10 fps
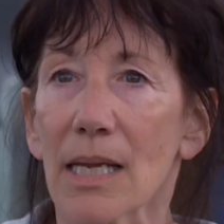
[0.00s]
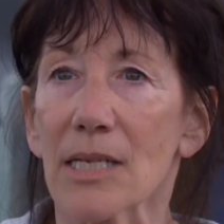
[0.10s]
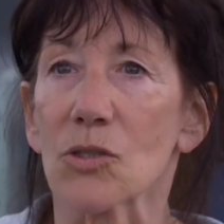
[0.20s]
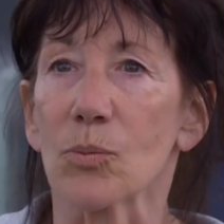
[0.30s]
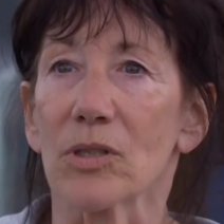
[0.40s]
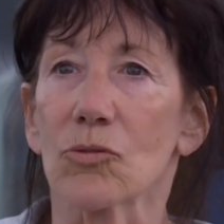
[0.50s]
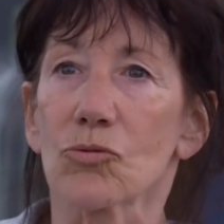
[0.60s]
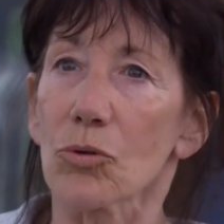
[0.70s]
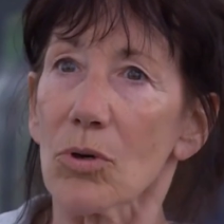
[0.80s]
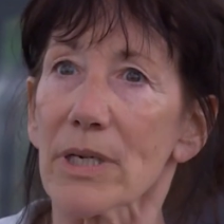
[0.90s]
is to
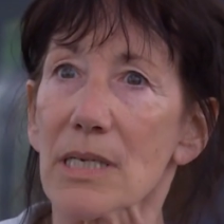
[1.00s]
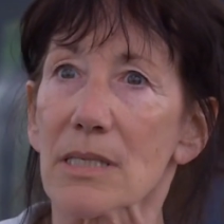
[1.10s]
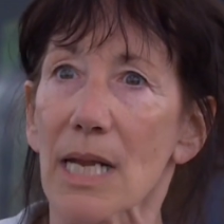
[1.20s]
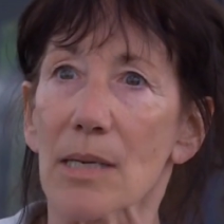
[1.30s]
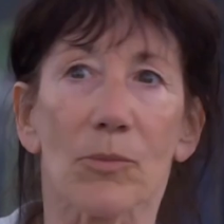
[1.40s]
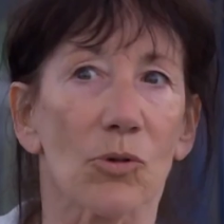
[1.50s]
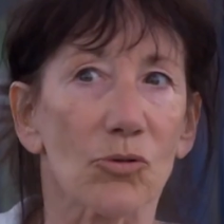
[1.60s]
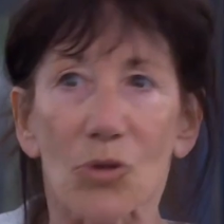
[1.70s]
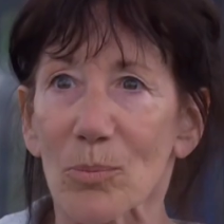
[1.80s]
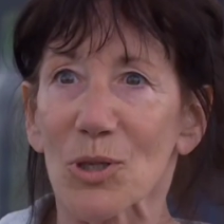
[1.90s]
withdraw your statement,
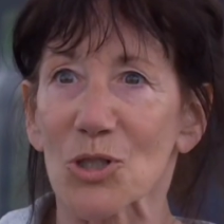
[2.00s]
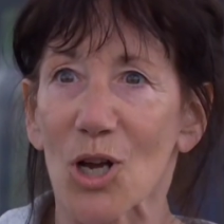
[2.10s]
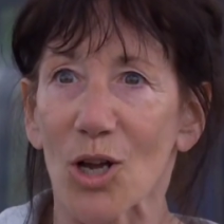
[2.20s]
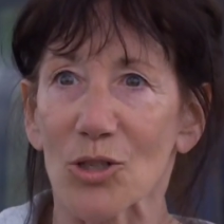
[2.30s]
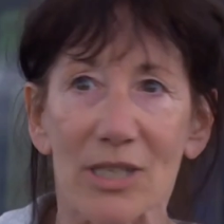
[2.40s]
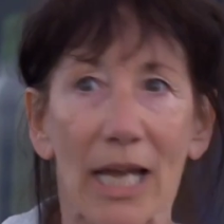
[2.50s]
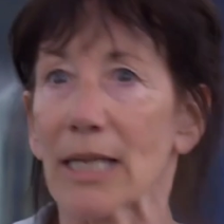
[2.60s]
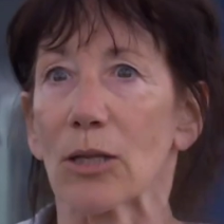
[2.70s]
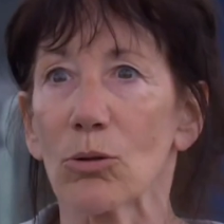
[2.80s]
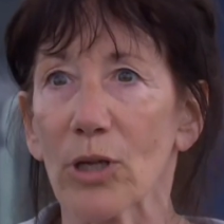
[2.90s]
drop the charges,
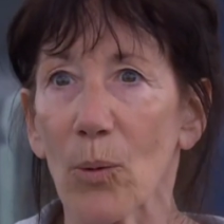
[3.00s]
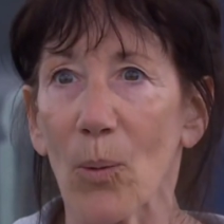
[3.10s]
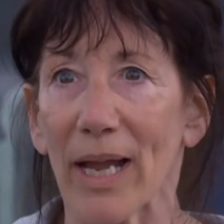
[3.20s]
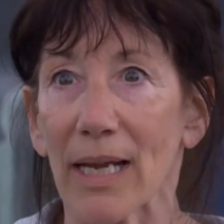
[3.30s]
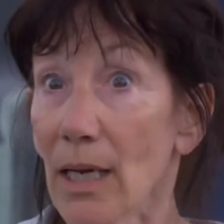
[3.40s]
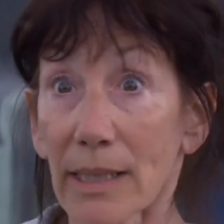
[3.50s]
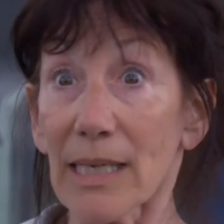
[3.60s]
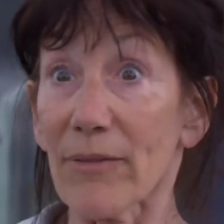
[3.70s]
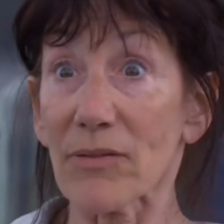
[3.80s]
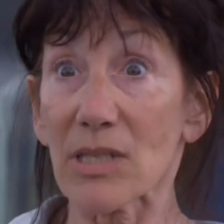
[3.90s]
it'll all go away. You
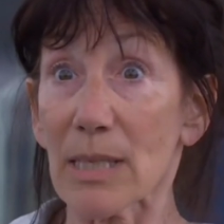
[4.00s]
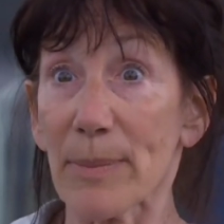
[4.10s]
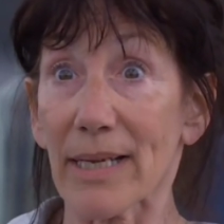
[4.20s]
never have to see